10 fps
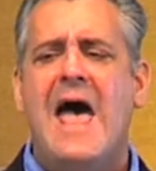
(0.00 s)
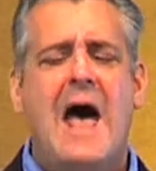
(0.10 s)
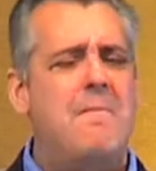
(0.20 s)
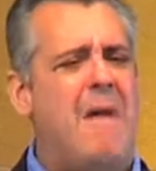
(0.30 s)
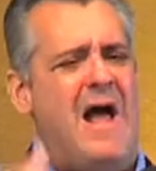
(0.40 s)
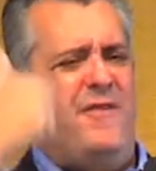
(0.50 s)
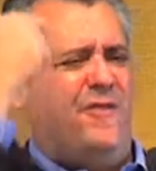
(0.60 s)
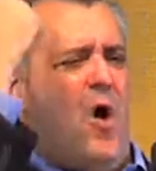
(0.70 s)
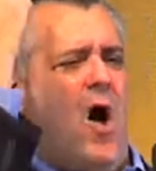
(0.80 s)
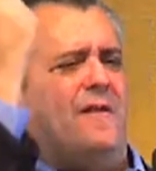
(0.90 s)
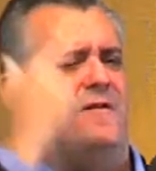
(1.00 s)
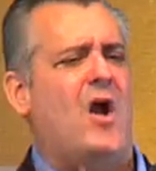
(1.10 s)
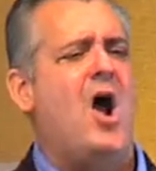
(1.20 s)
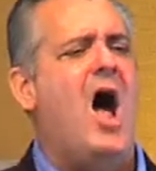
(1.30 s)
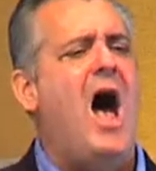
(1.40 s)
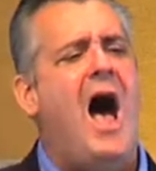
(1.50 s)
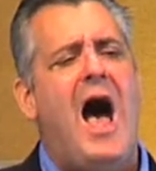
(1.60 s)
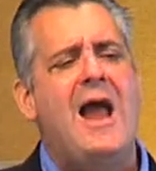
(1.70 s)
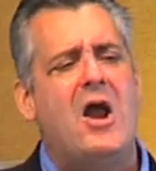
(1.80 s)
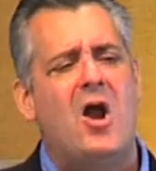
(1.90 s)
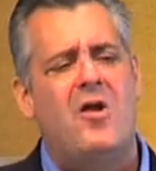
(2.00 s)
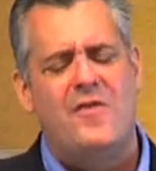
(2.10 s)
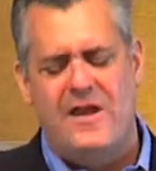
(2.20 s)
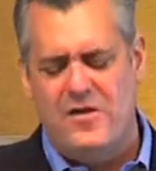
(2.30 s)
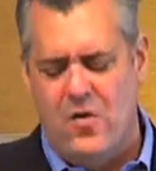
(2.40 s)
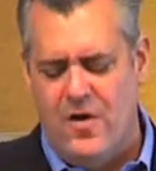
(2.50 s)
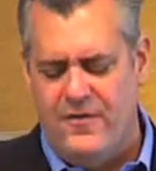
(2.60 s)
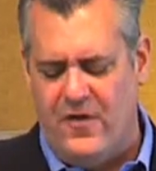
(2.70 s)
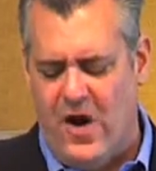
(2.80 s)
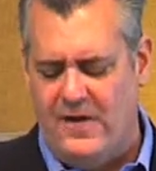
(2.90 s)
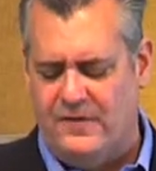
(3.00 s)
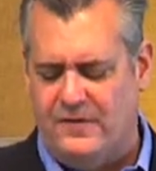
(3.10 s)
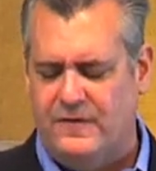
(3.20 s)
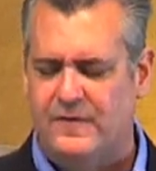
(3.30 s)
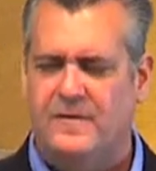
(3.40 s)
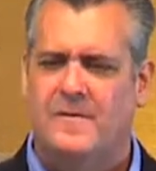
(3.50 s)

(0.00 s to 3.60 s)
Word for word: and my thoughts are higher than your thoughts.